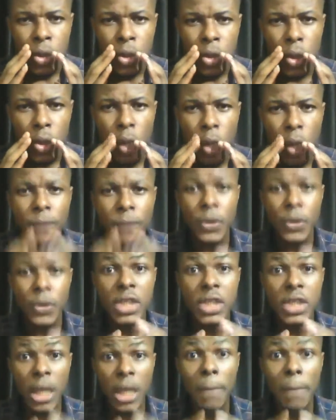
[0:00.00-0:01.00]

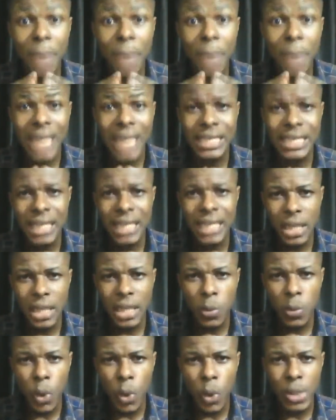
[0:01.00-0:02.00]
confront the complexity in
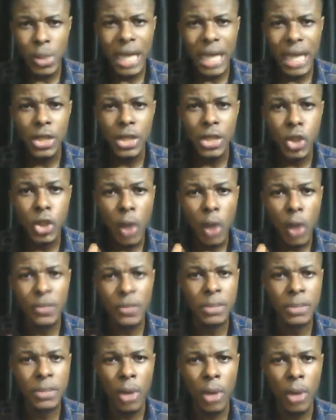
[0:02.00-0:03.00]
the world and solve
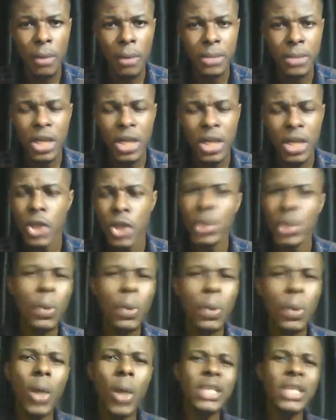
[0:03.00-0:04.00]
these problems. So the
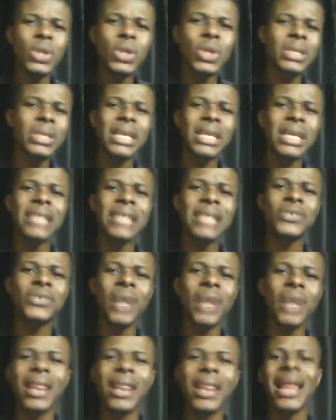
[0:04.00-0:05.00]
world is not a
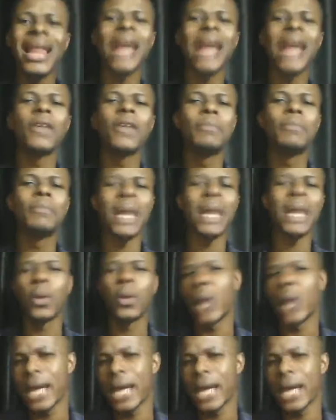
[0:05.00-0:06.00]
straight line of black
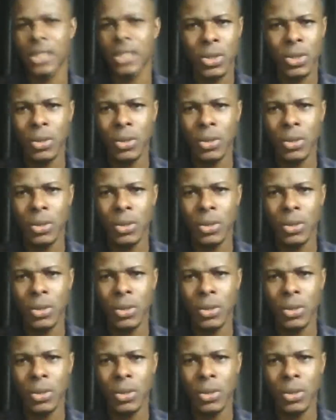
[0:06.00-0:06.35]
and white.